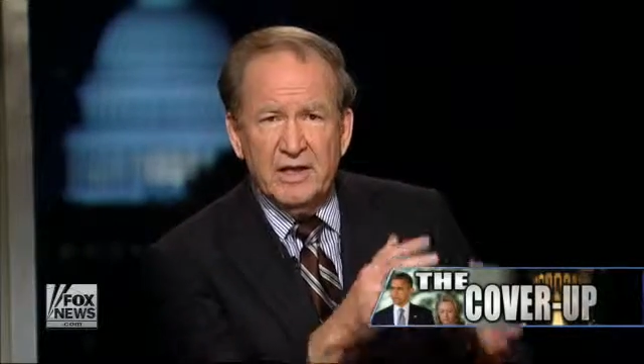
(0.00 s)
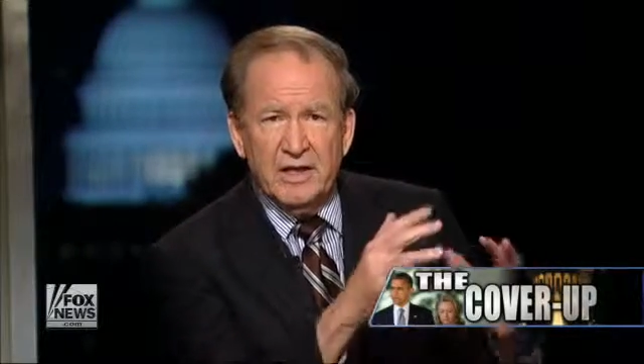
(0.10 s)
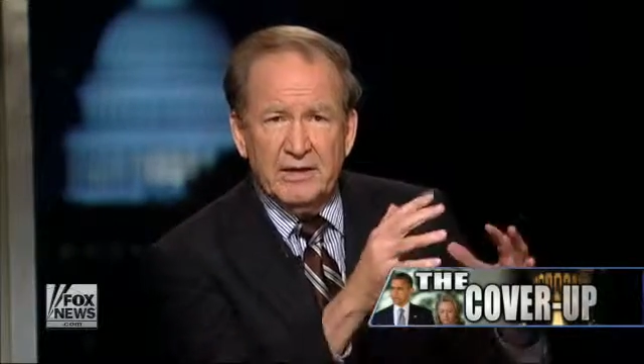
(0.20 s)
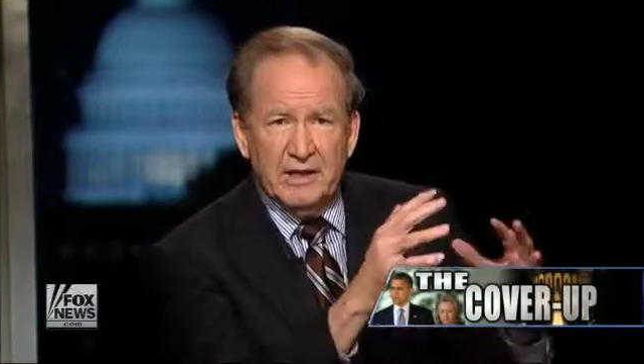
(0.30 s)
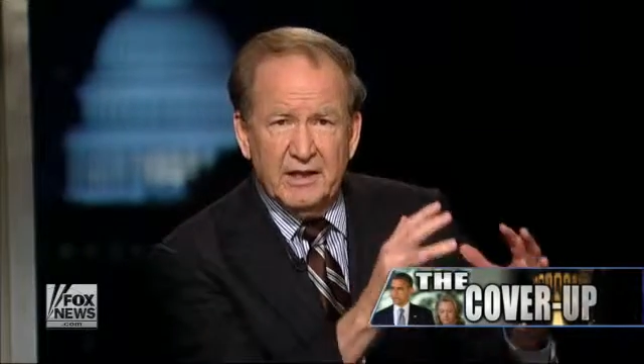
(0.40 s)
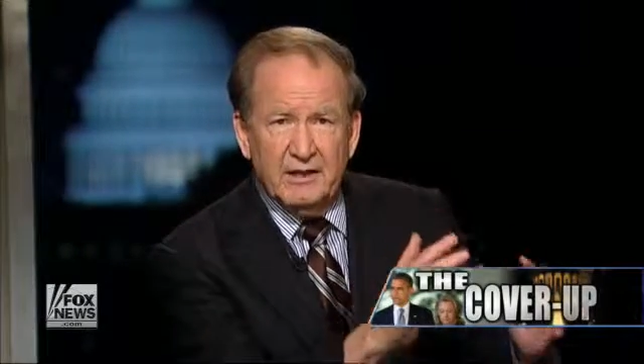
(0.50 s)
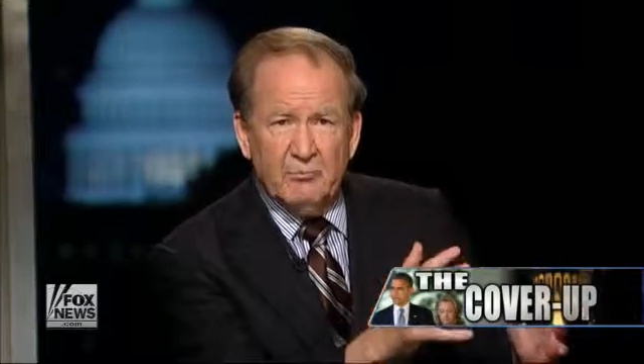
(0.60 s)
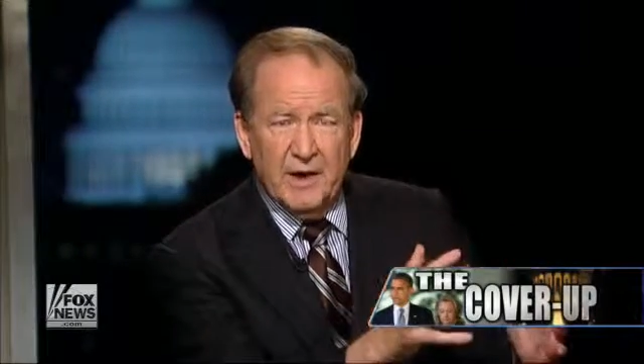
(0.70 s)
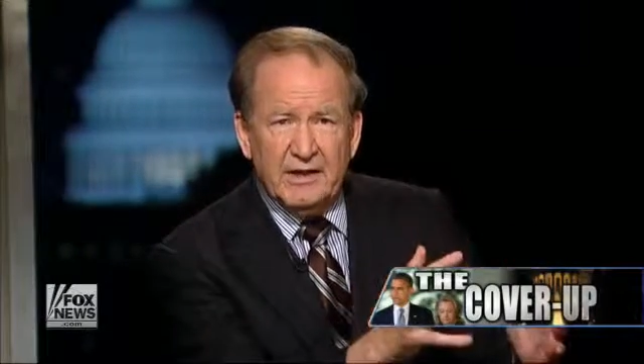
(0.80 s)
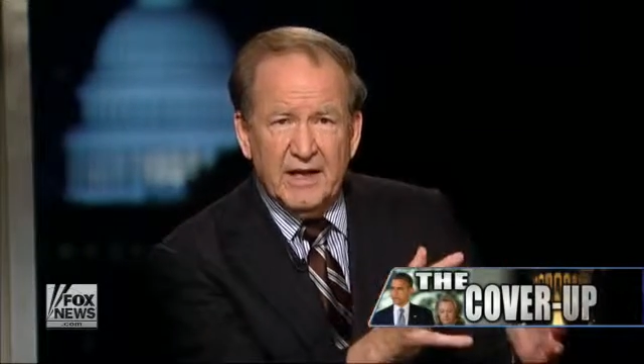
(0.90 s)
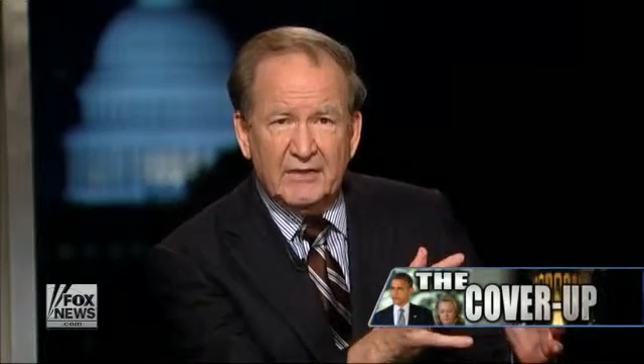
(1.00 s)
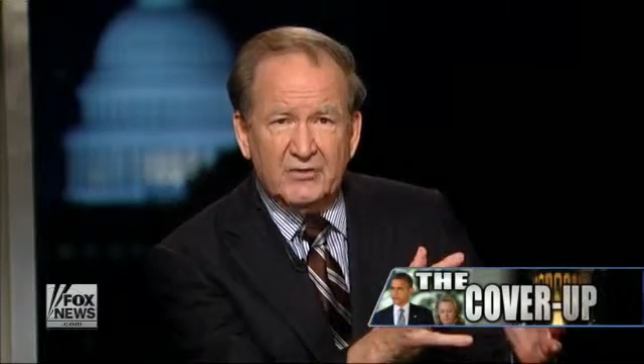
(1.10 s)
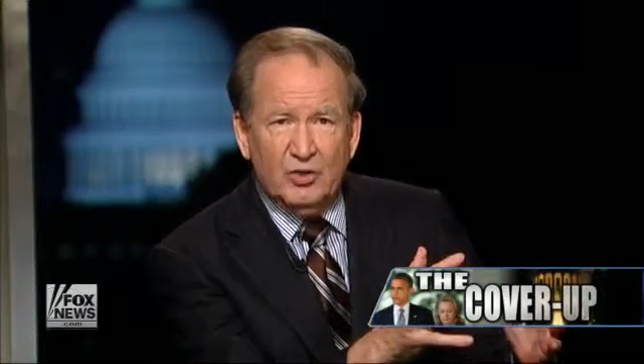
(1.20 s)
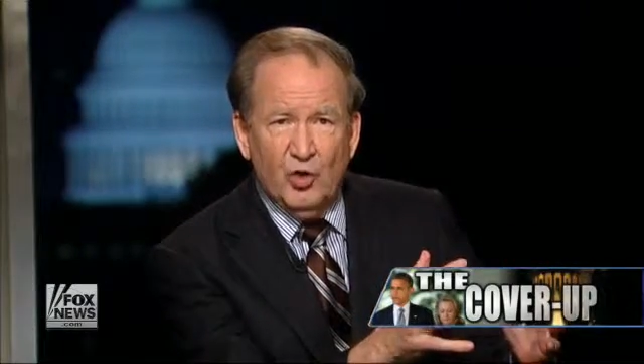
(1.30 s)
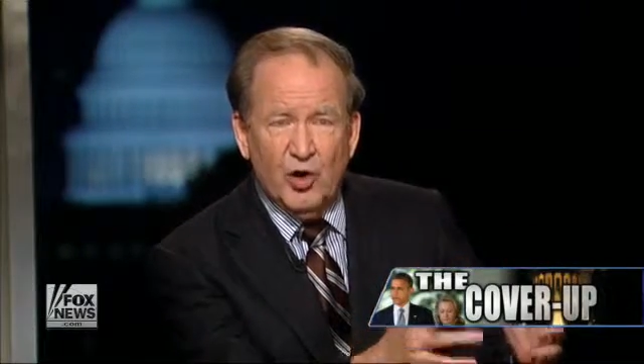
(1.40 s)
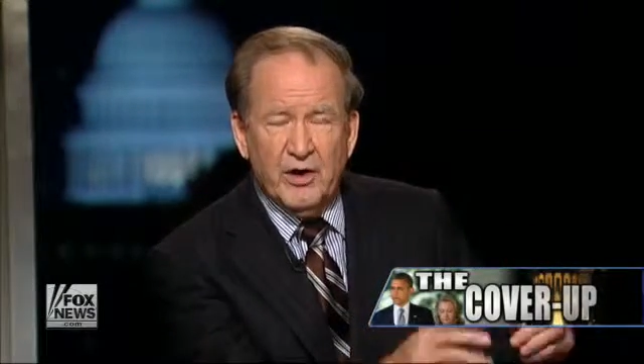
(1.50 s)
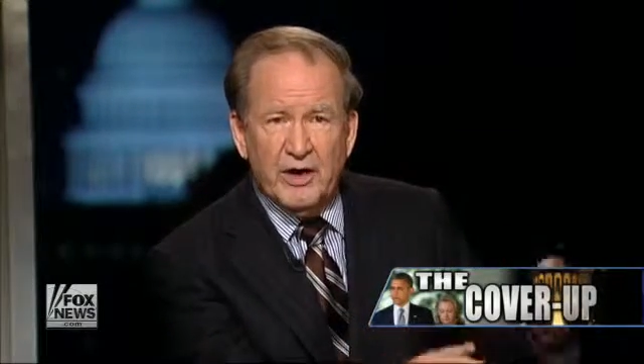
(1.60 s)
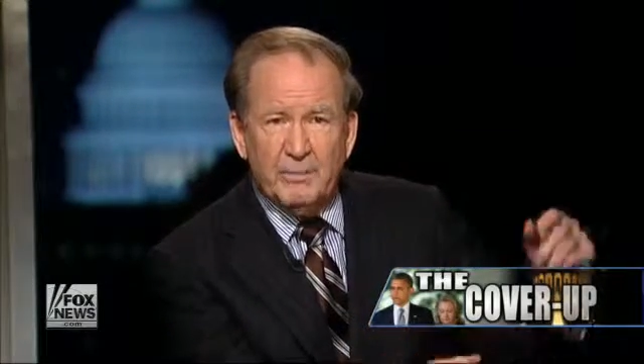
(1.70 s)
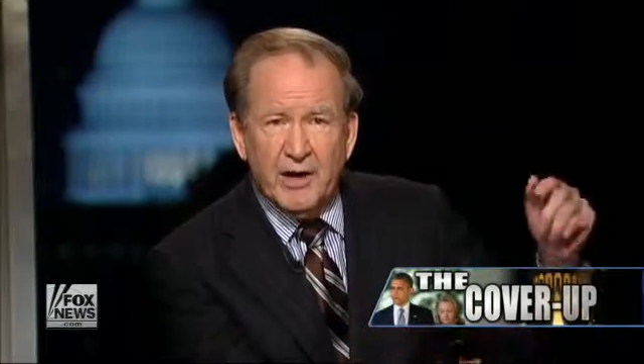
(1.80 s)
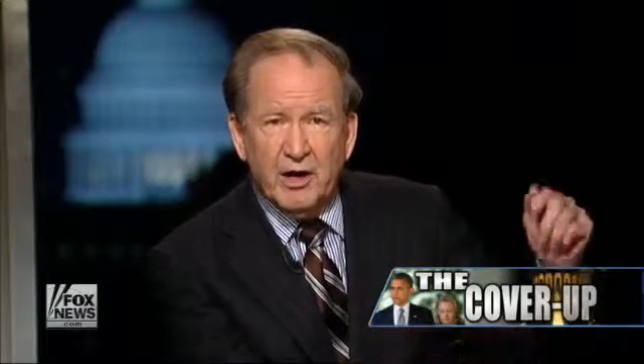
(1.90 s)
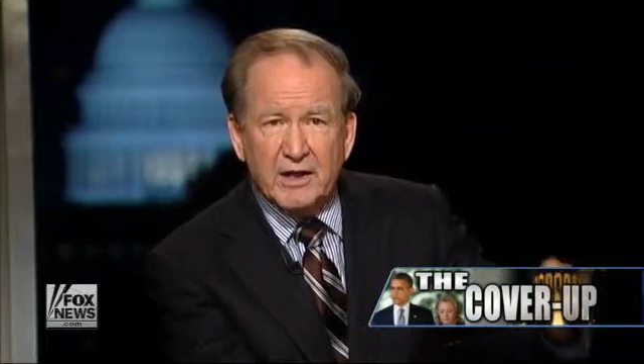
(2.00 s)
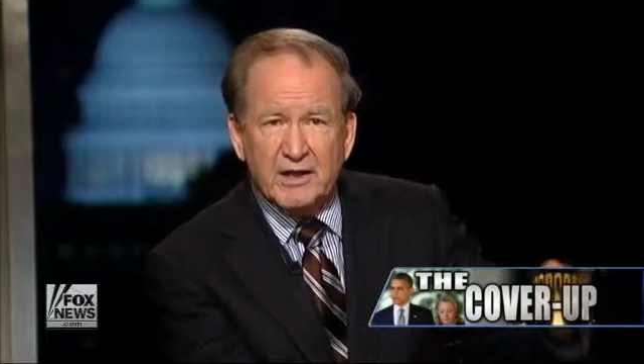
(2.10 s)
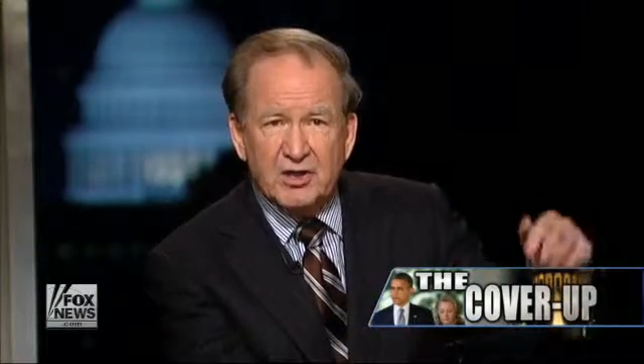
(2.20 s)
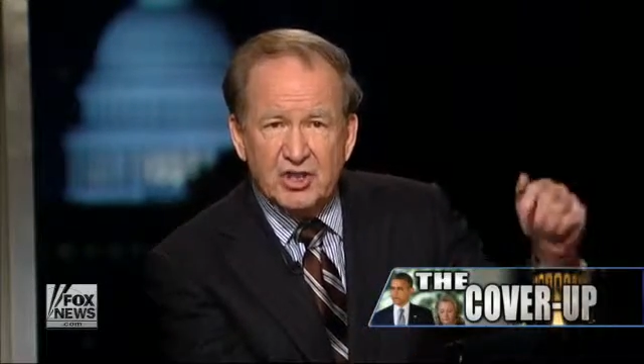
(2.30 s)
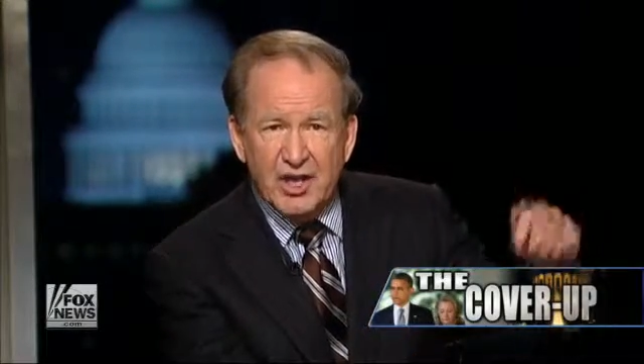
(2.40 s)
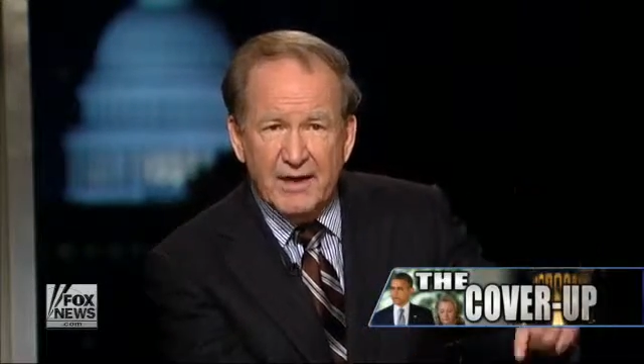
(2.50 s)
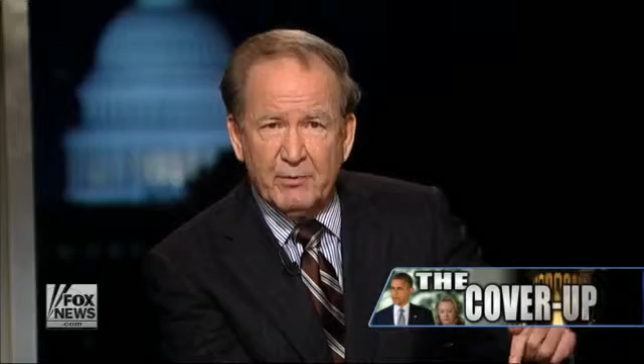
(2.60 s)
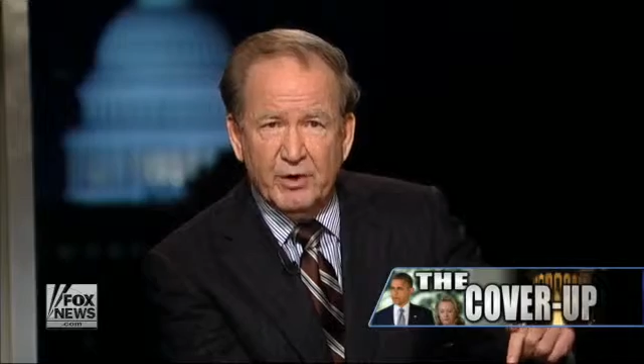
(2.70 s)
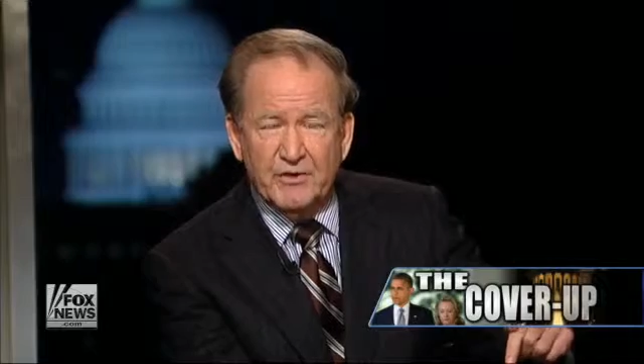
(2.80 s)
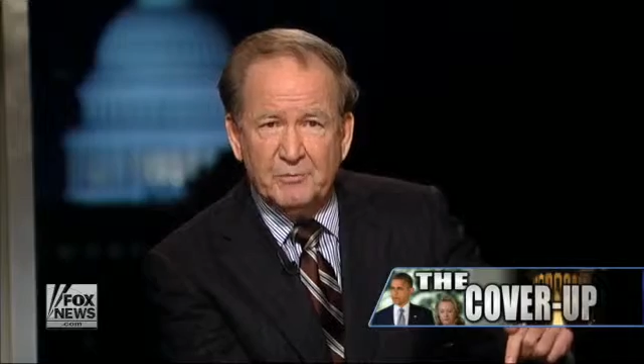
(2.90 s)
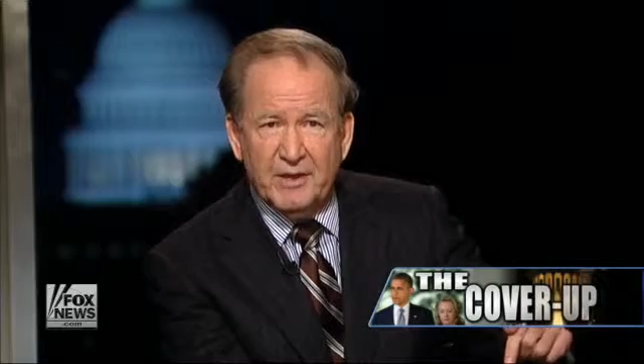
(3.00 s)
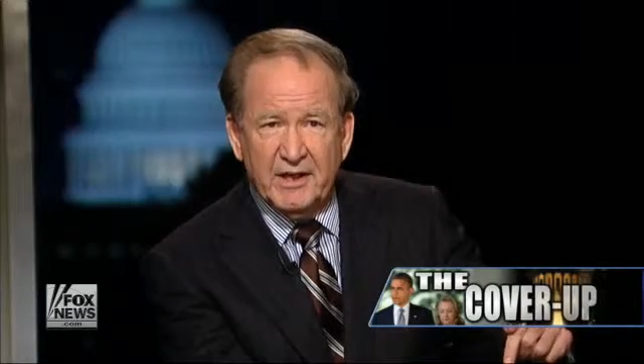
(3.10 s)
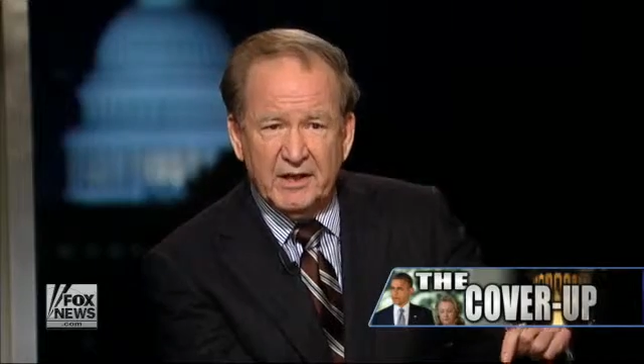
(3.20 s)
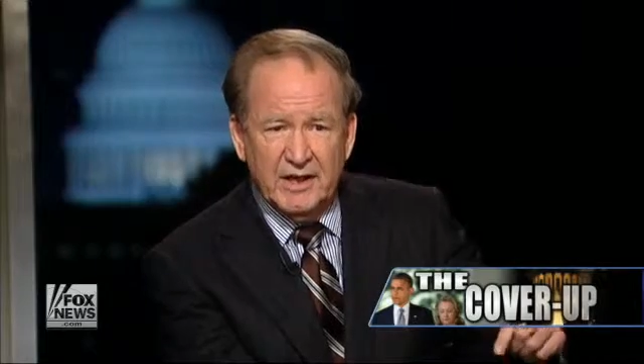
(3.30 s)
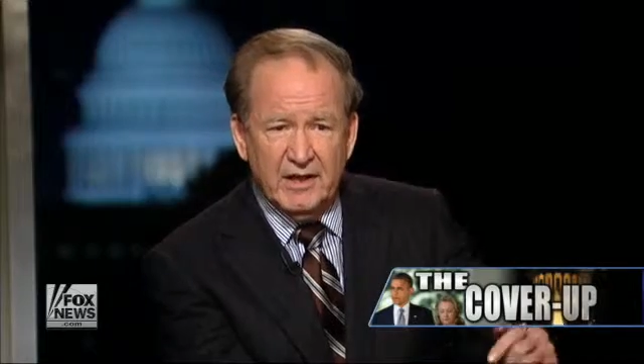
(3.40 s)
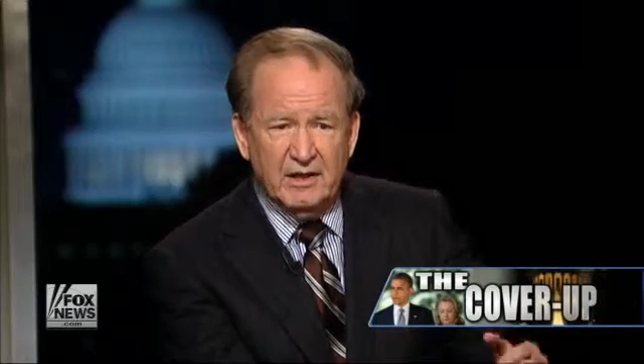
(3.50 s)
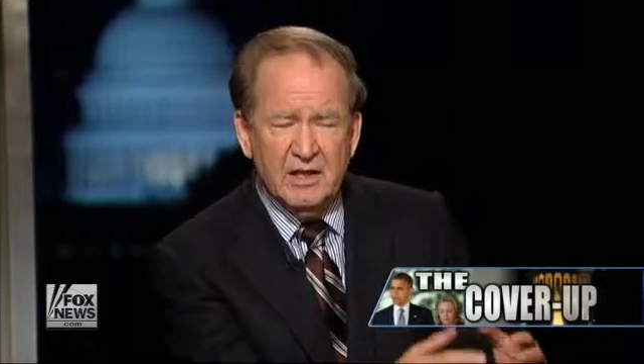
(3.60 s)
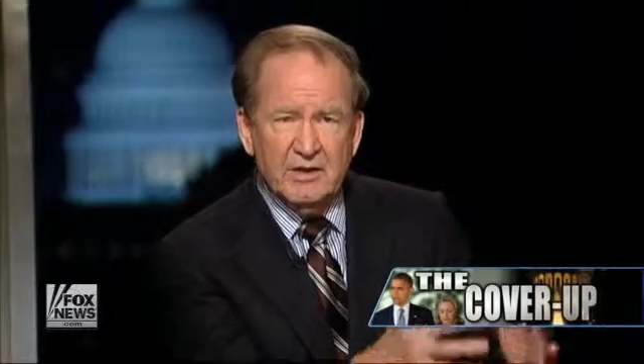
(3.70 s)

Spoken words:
Right next door, an American general has been in there.